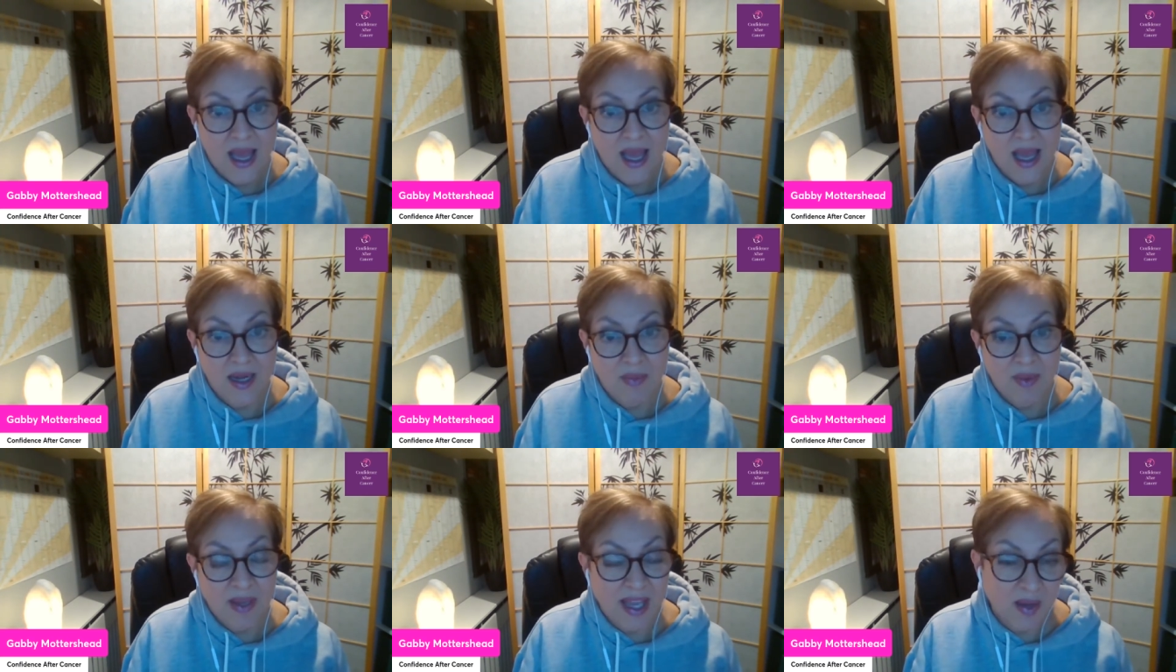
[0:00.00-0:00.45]

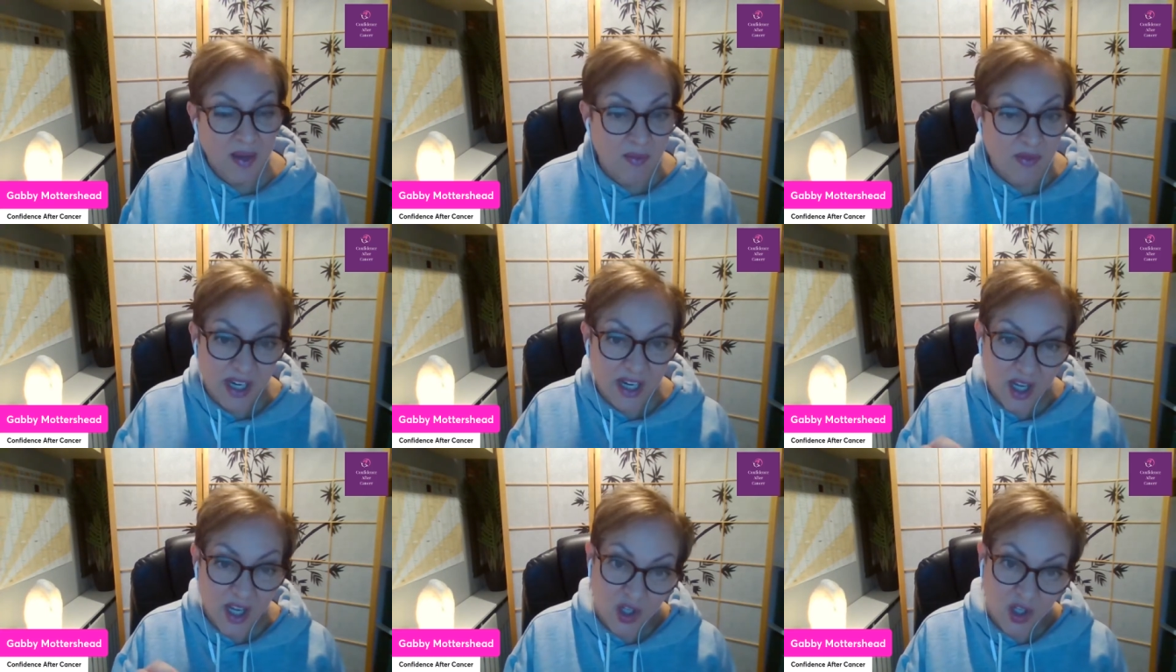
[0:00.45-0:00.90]
And I became
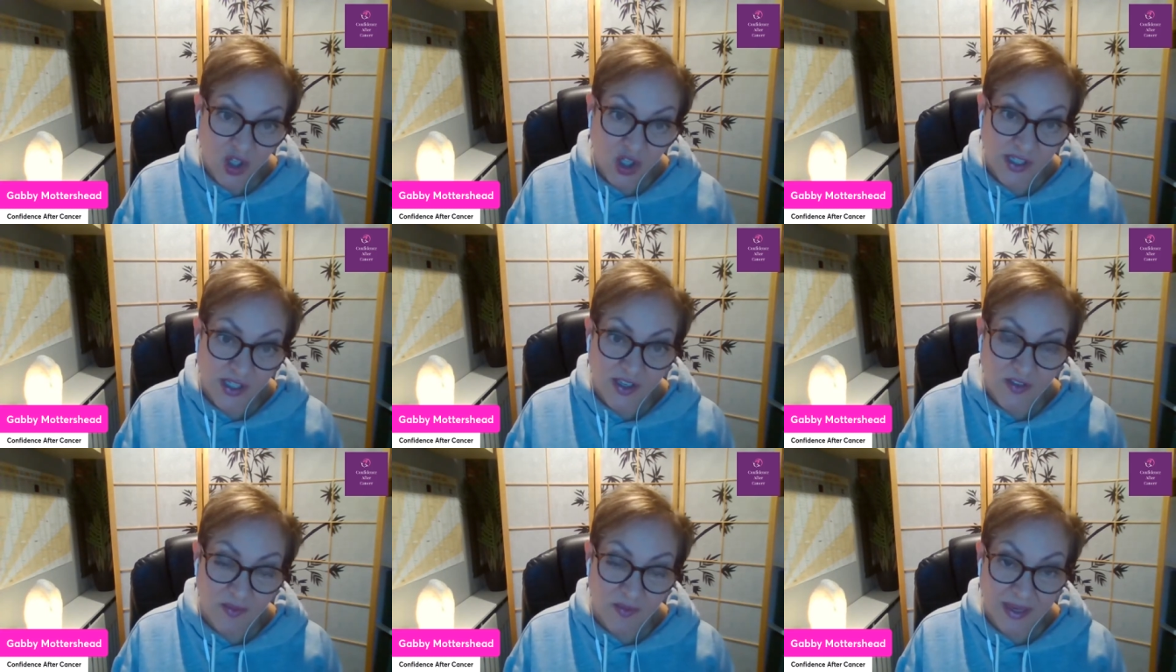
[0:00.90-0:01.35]
really
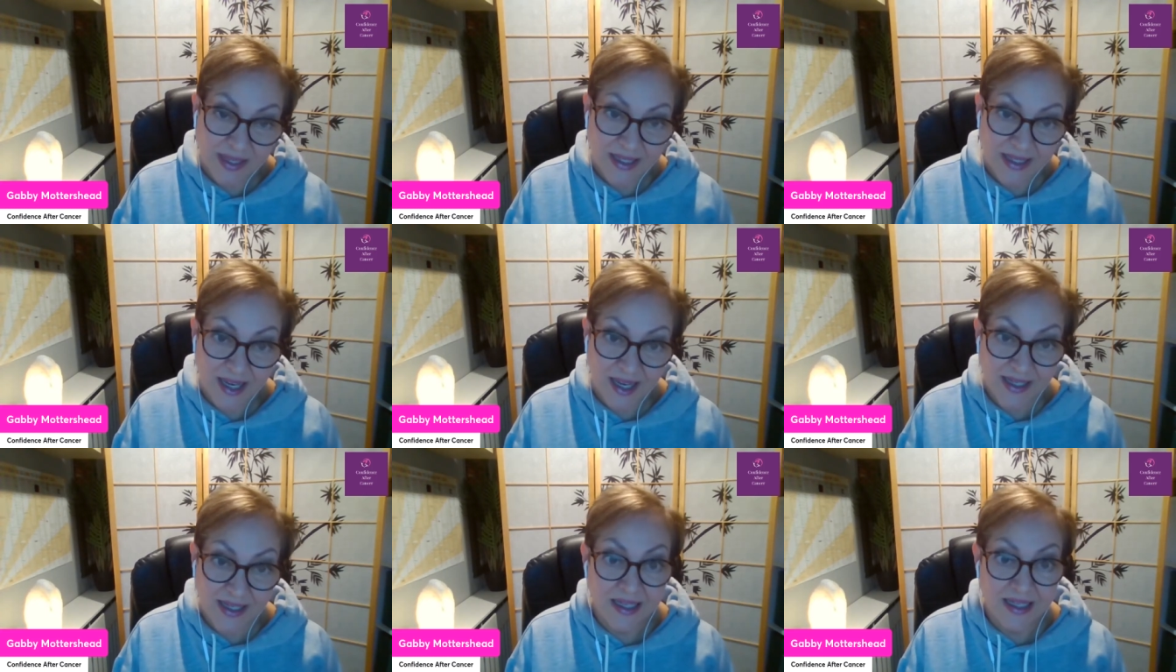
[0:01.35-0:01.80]
conscious of my
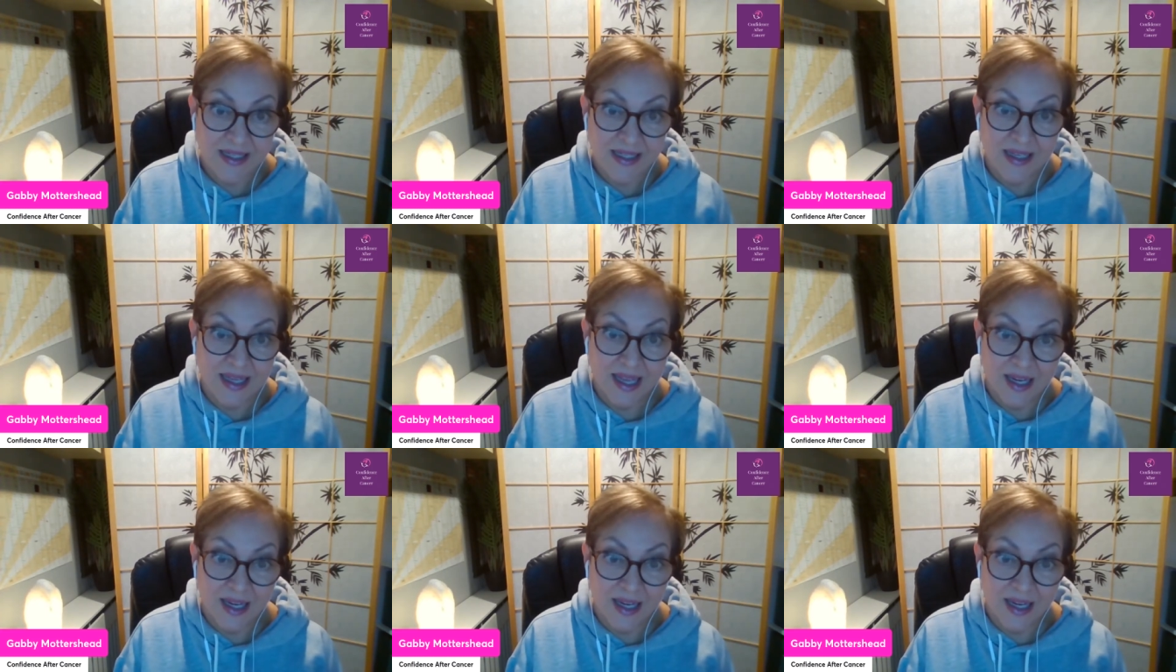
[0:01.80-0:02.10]
diet.